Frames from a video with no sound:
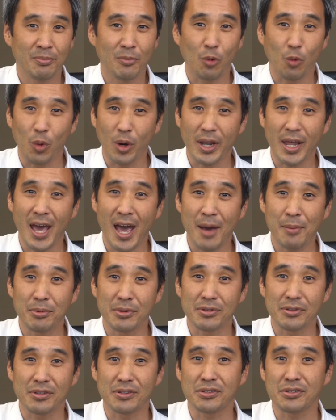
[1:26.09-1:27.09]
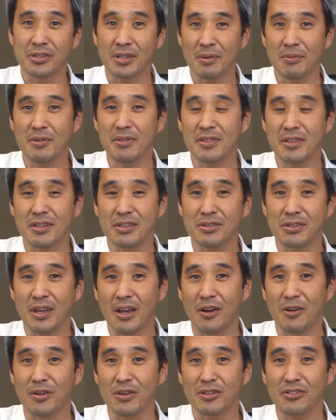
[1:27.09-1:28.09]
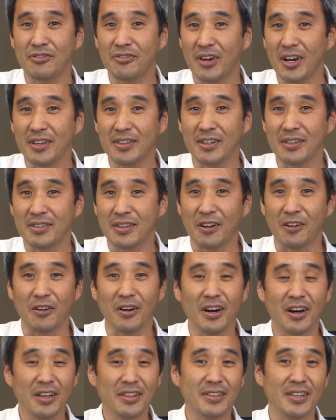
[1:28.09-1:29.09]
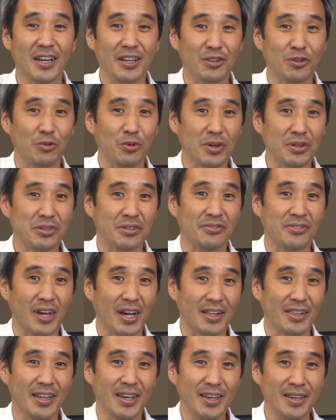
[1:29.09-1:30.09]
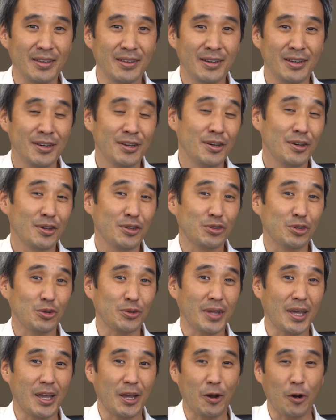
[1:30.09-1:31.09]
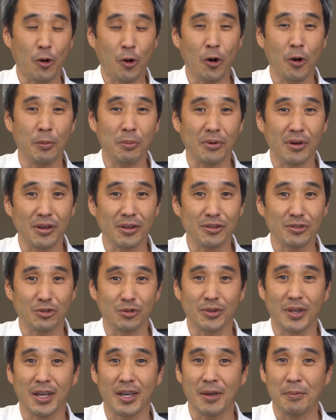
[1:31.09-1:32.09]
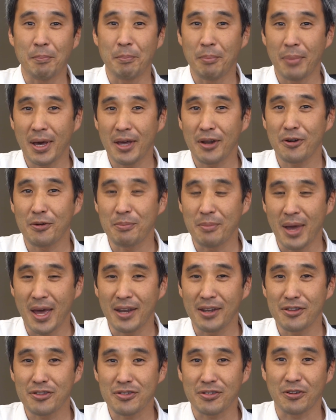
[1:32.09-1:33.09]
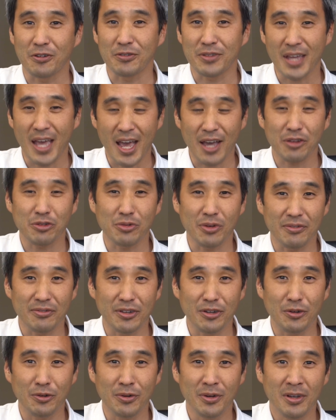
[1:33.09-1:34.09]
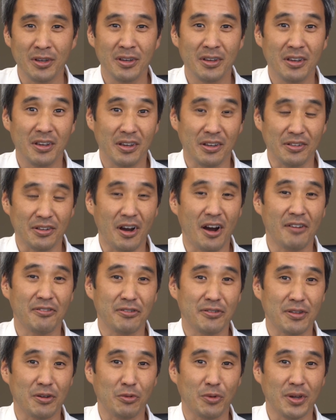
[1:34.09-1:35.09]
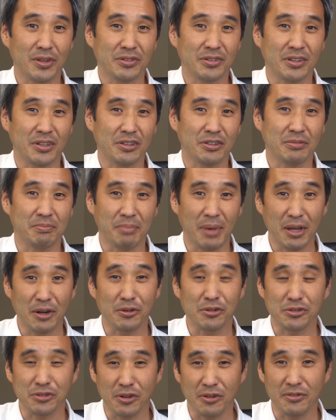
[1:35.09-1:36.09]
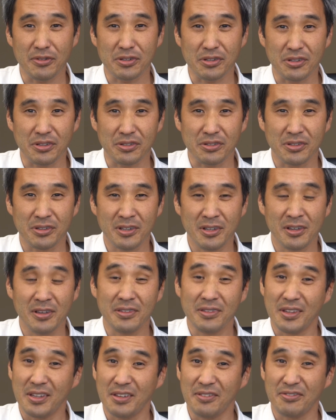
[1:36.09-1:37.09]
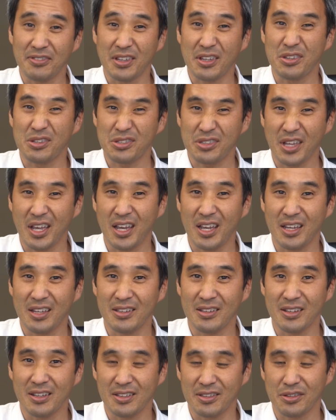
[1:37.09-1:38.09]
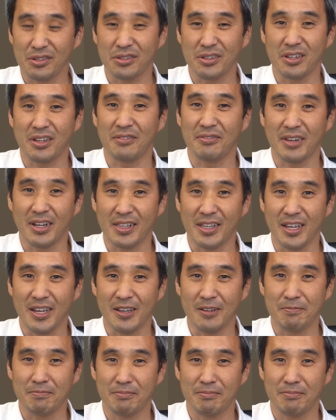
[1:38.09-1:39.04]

What happens is some of these areas find that they are unlike the rest of LA, so they incorporate so they can better manage their tax revenue and offer their residents better services than if they stayed in the city of LA.